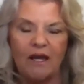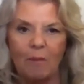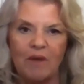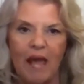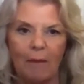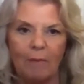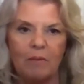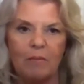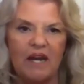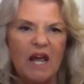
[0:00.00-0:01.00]
My kids
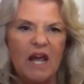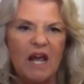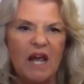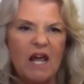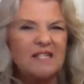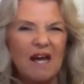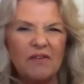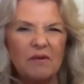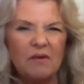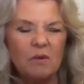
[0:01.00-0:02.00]
kept me happy and running
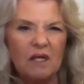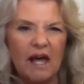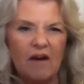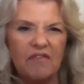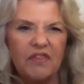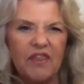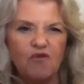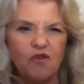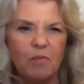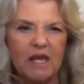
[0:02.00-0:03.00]
around kept me happy, but
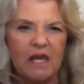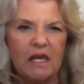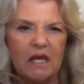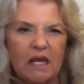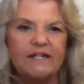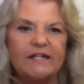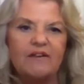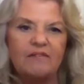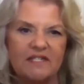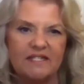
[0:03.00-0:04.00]
there was nothing
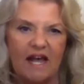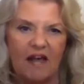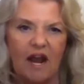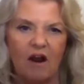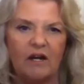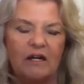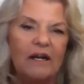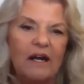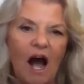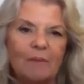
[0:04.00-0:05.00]
really left there for
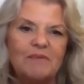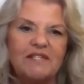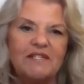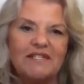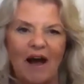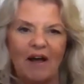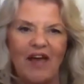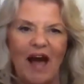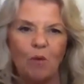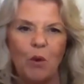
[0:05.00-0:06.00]
me. I did leave a
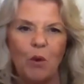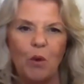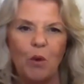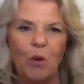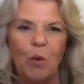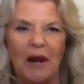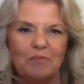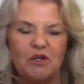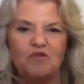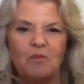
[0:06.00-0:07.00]
son there, and I'm
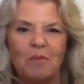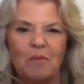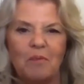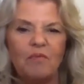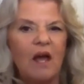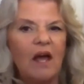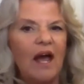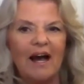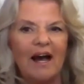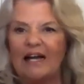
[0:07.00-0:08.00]
sad about that. We
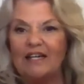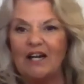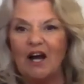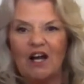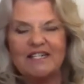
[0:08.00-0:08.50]
want him to move.